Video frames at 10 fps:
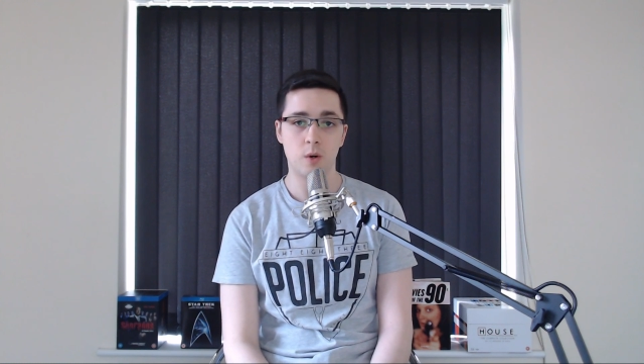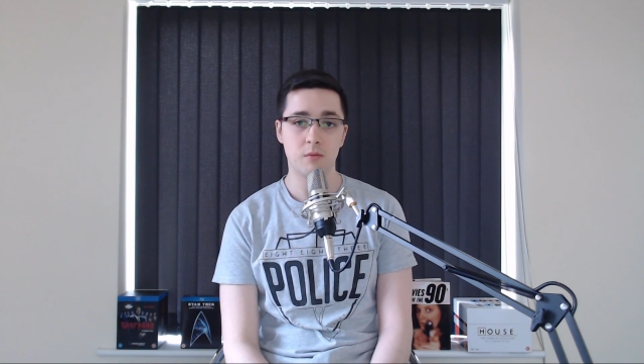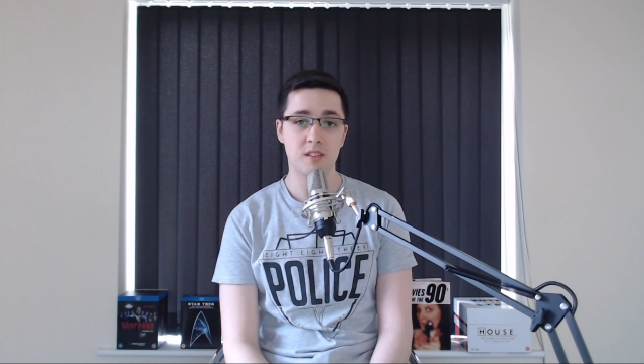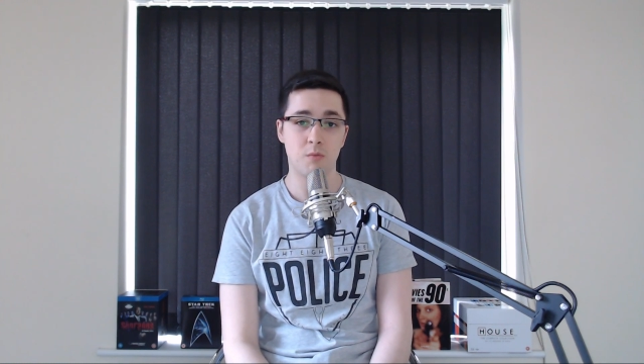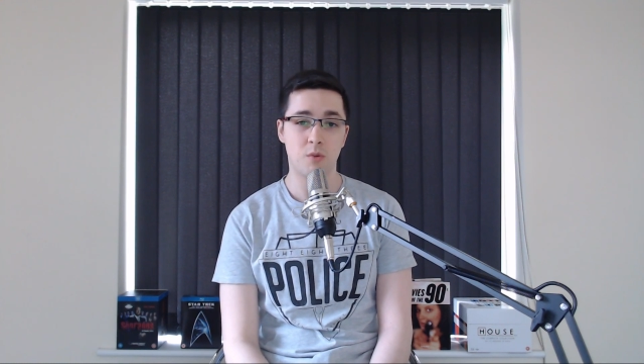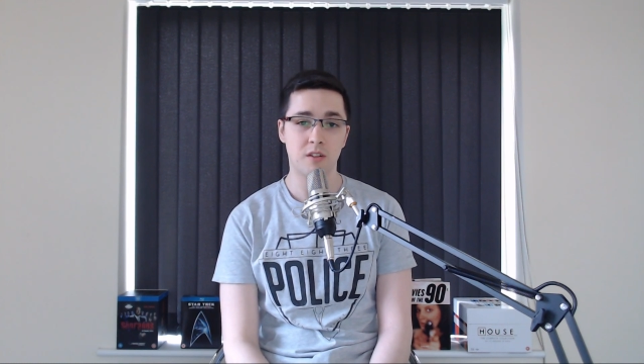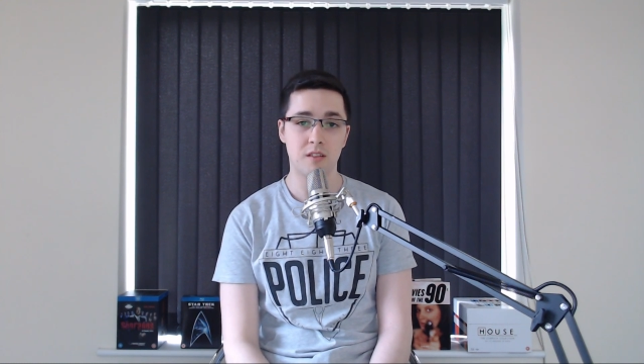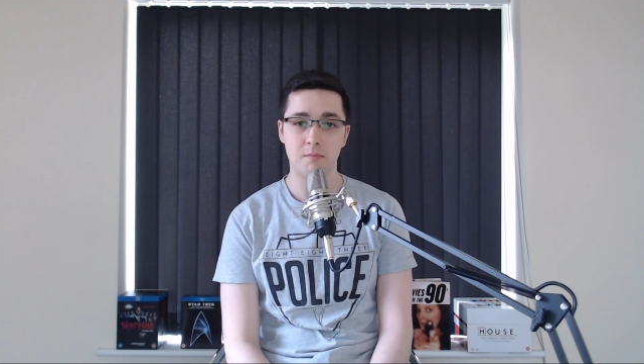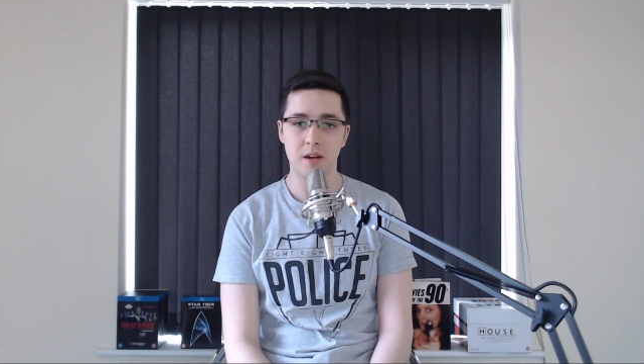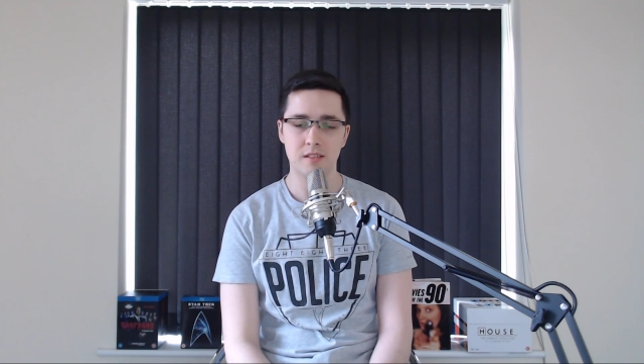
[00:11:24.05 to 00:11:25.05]
I would say one of
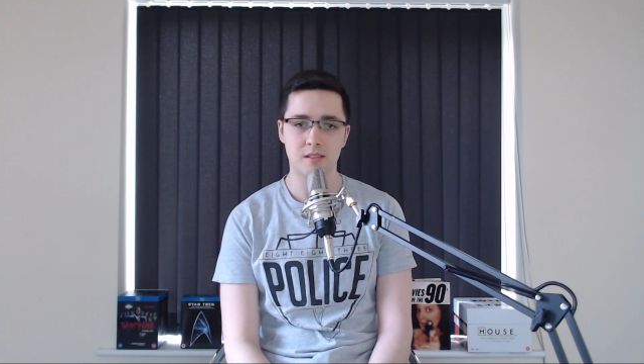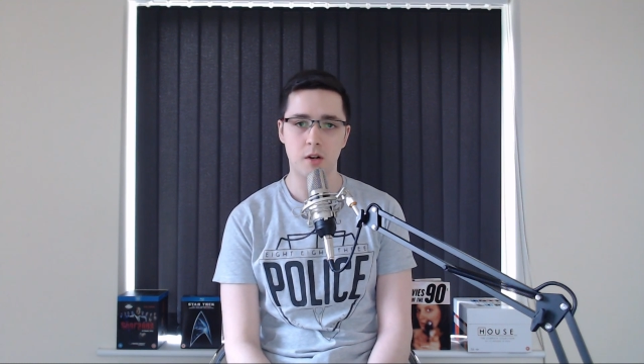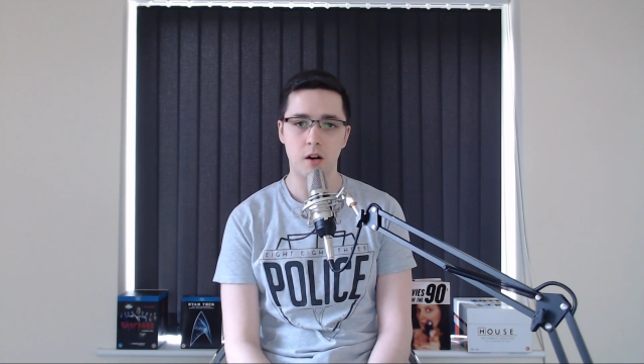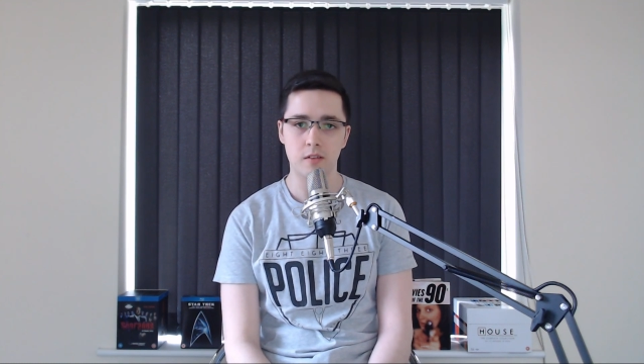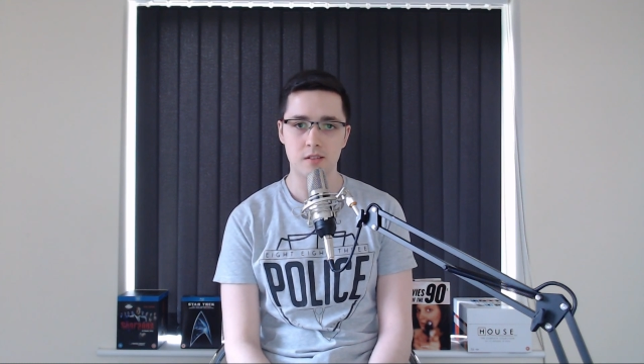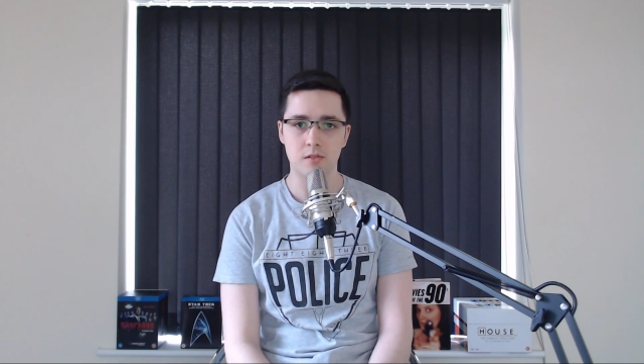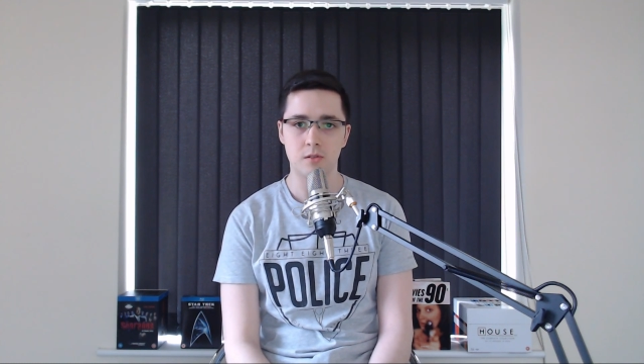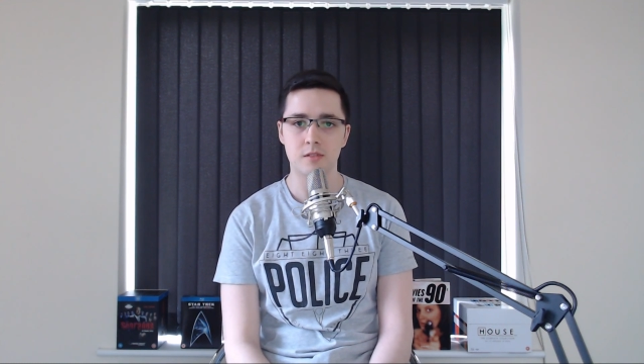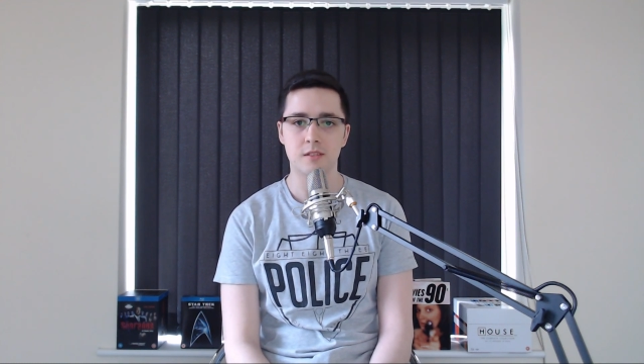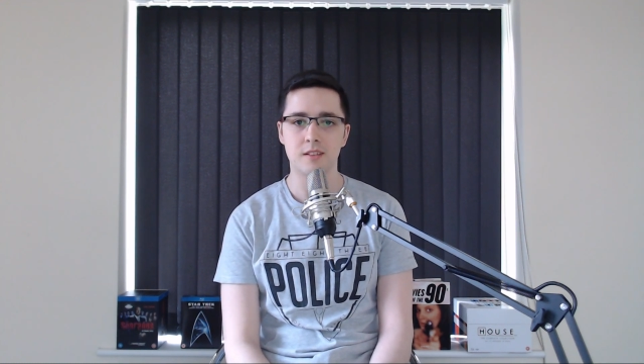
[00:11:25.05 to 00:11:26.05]
the best Marvel
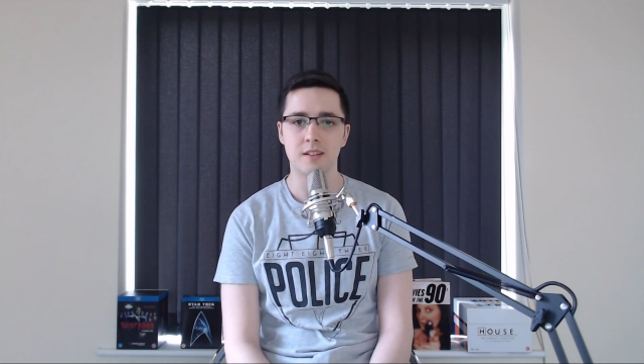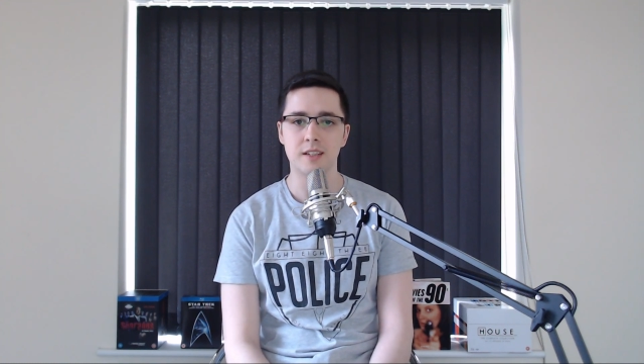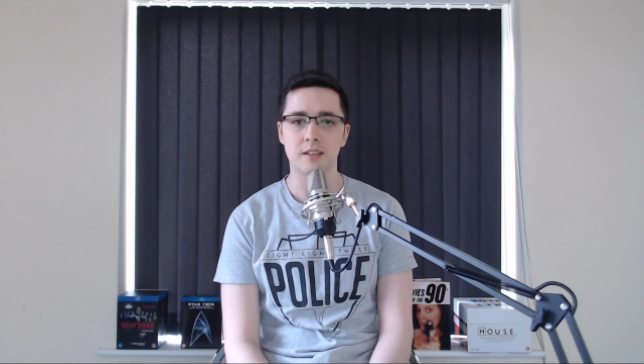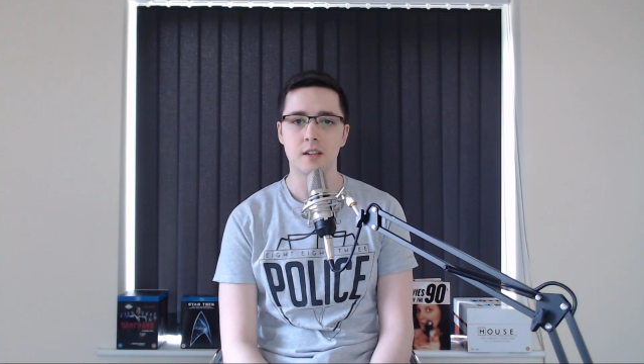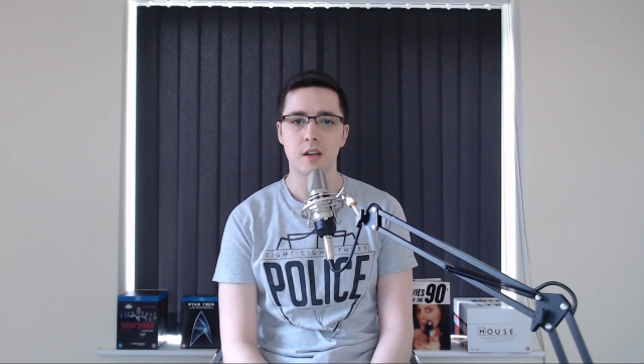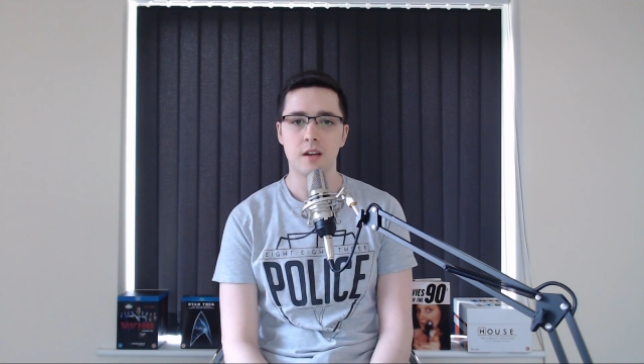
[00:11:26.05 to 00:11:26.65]
scores to date.